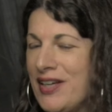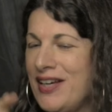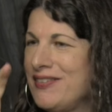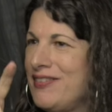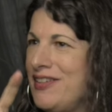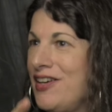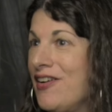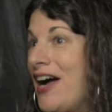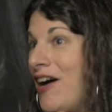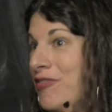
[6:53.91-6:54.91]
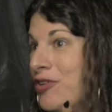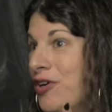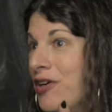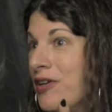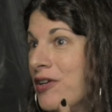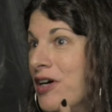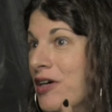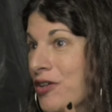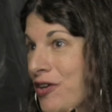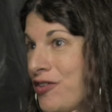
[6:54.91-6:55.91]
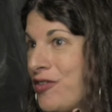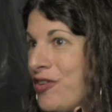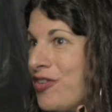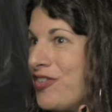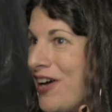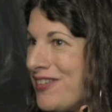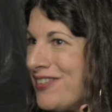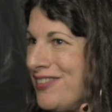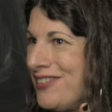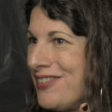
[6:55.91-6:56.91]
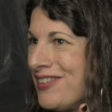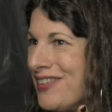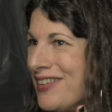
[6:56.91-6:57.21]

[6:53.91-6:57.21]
It's the year after Lawrence versus Texas.